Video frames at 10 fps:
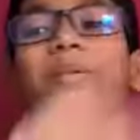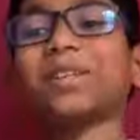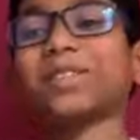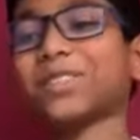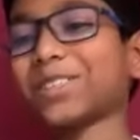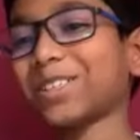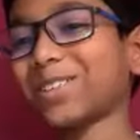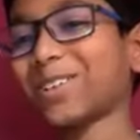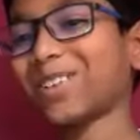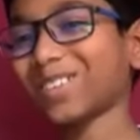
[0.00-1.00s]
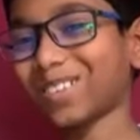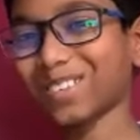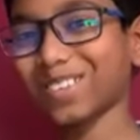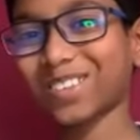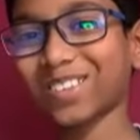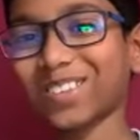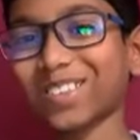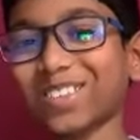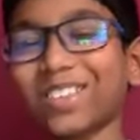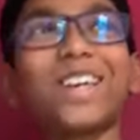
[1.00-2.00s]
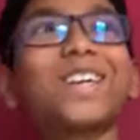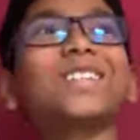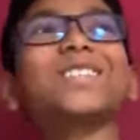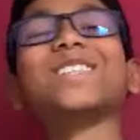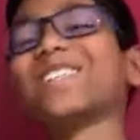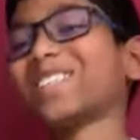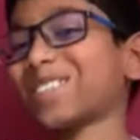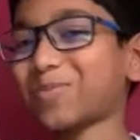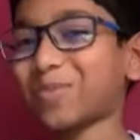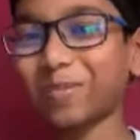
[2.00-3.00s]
I can see it. I can see it. Yes,